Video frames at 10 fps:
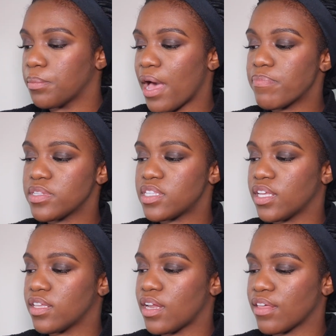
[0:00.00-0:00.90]
I've been
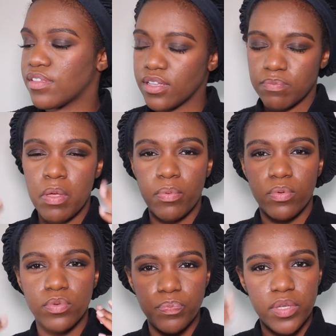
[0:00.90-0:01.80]
seeing, I think
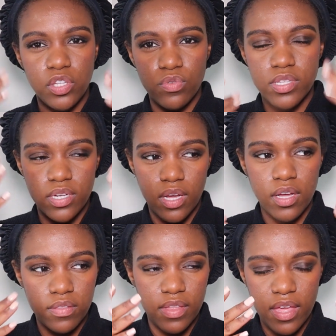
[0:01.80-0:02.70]
people have been using
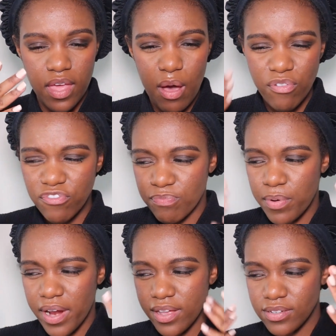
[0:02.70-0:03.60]
the e.l.f.
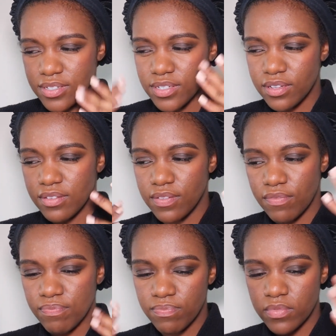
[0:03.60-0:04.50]
brand
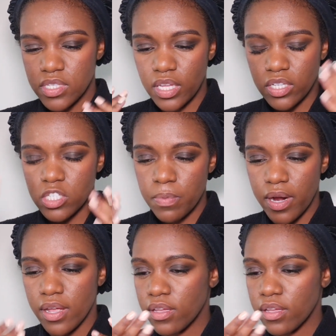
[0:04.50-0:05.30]
setting spray.